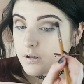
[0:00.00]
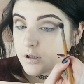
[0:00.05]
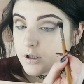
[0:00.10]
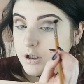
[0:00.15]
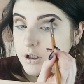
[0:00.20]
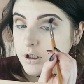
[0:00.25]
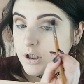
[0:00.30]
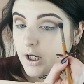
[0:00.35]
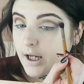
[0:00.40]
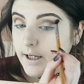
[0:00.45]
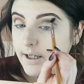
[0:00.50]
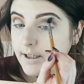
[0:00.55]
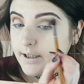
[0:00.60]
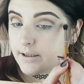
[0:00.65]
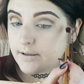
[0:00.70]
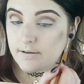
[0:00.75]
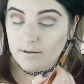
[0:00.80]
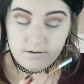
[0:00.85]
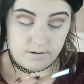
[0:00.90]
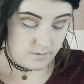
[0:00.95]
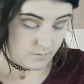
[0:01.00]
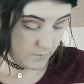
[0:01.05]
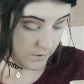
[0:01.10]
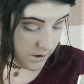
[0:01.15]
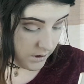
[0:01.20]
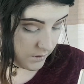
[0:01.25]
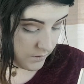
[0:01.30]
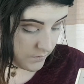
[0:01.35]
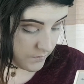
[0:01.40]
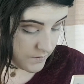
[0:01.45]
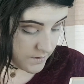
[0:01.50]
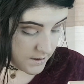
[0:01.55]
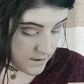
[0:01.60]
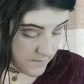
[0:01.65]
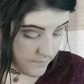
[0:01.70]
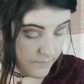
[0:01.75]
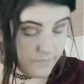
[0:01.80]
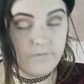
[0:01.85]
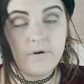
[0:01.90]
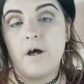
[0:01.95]
shade that we
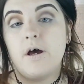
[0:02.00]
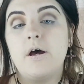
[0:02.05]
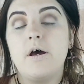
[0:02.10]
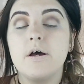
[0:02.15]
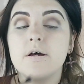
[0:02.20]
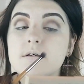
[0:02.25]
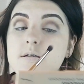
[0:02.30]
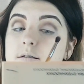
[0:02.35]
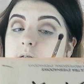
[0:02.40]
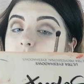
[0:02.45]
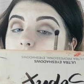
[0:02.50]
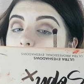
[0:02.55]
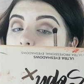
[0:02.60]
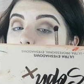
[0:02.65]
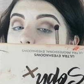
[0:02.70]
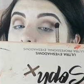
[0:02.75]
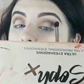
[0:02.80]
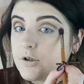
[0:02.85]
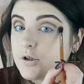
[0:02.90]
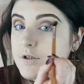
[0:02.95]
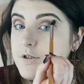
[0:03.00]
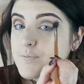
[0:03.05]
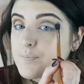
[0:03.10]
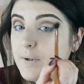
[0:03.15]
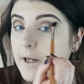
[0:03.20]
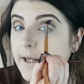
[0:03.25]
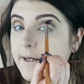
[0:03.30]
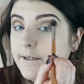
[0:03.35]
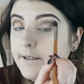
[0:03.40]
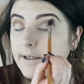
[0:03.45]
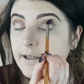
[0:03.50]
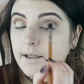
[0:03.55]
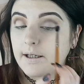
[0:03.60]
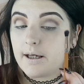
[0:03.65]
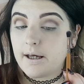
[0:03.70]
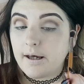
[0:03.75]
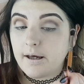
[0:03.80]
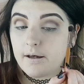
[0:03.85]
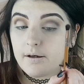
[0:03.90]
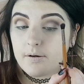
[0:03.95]
used first and just blending
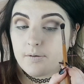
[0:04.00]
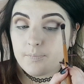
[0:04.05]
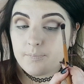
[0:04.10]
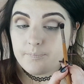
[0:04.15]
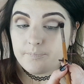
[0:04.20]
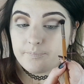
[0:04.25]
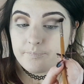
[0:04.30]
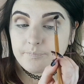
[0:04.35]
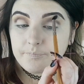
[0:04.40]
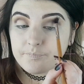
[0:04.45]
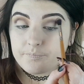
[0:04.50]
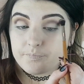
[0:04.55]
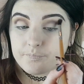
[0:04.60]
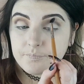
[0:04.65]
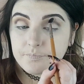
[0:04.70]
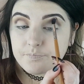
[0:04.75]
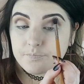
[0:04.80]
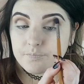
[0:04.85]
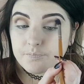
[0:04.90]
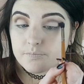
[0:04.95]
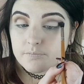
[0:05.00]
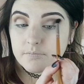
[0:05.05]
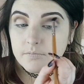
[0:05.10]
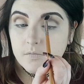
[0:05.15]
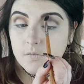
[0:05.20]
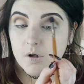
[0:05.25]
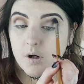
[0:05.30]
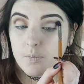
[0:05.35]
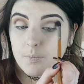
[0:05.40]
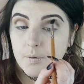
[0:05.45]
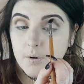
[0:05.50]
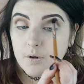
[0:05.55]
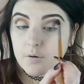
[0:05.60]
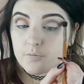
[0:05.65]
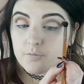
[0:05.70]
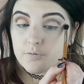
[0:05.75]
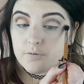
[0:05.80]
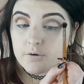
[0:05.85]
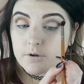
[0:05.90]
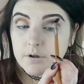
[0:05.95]
it
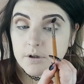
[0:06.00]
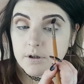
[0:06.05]
above,